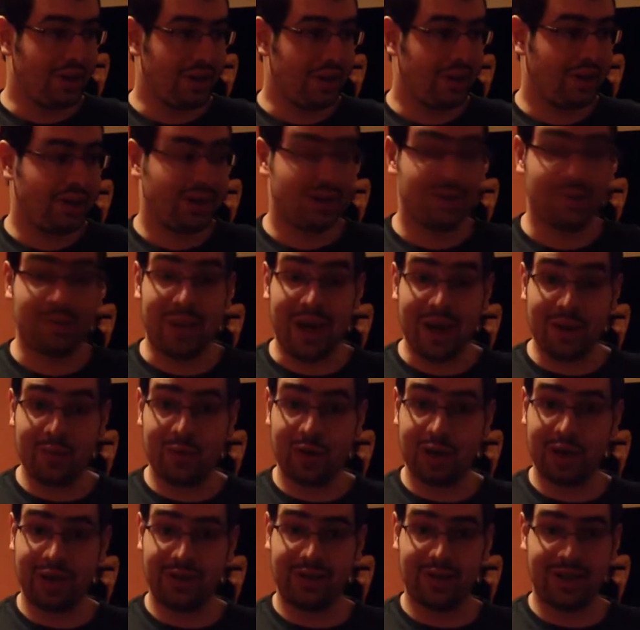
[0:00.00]
Because my
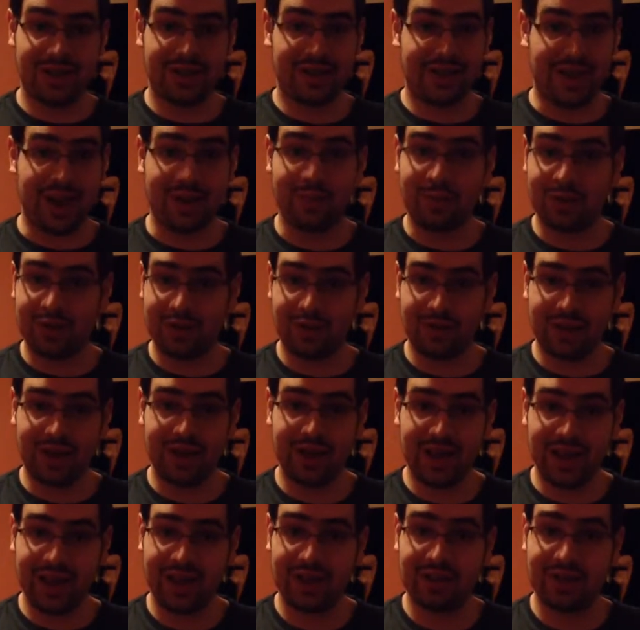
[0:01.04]
world just kept
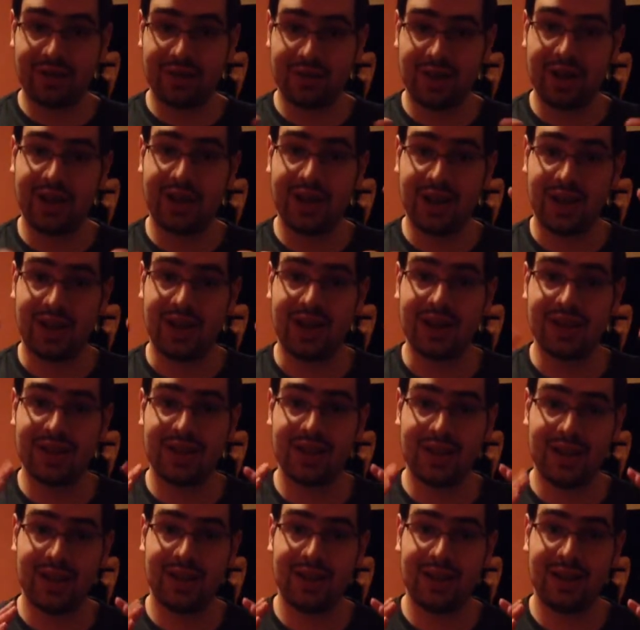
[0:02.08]
shrinking and shrinking
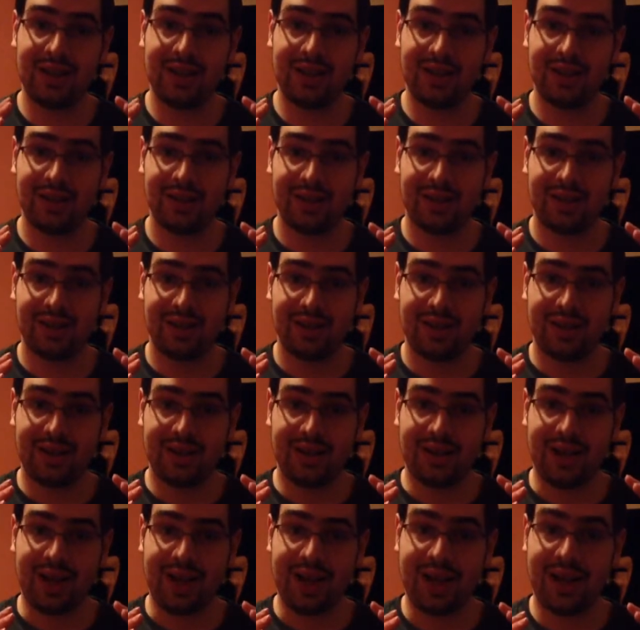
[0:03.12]
until
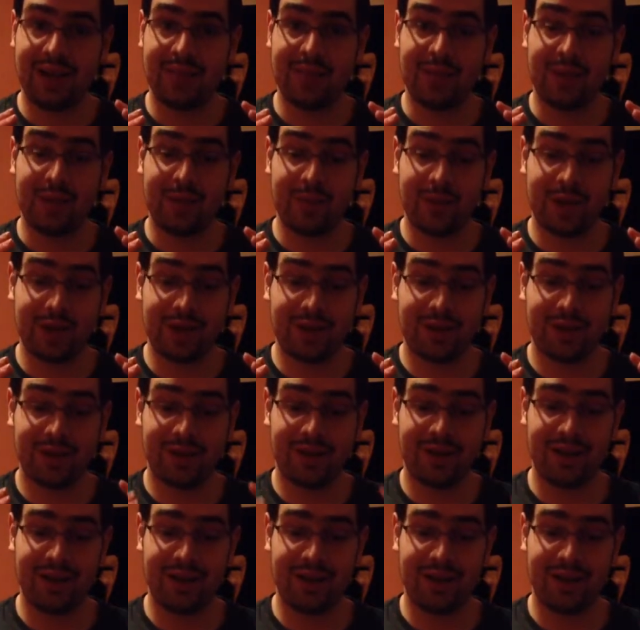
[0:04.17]
I hit my mother